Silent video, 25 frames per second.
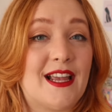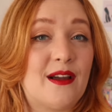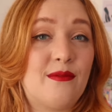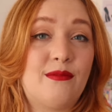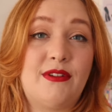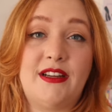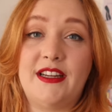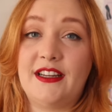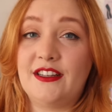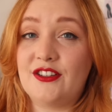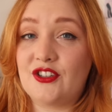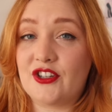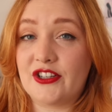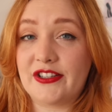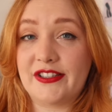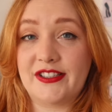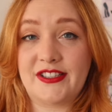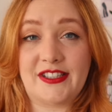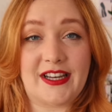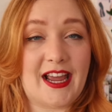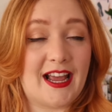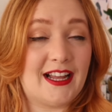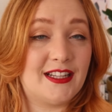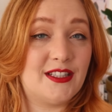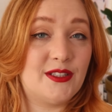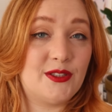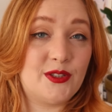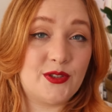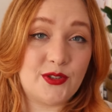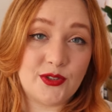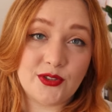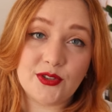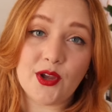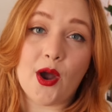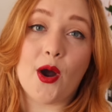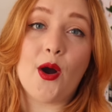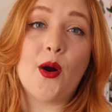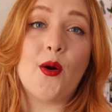and we just had
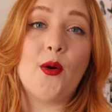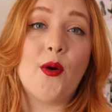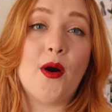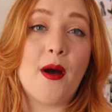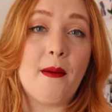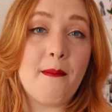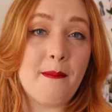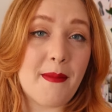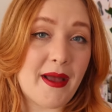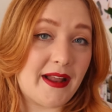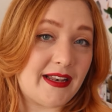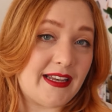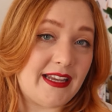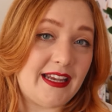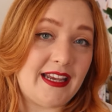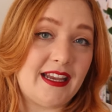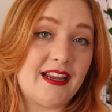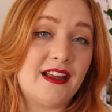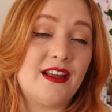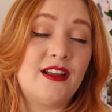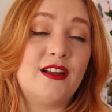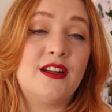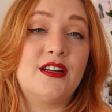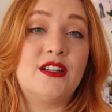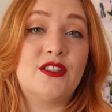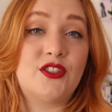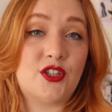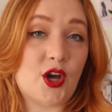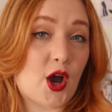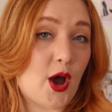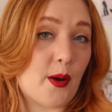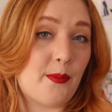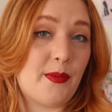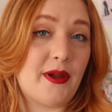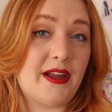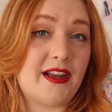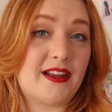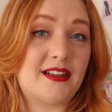so many
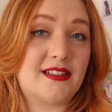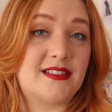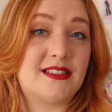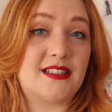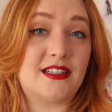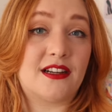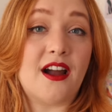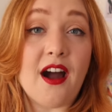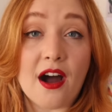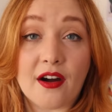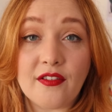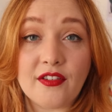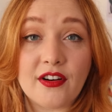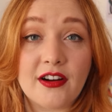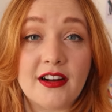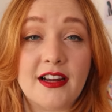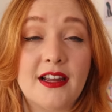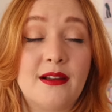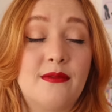topics to cover.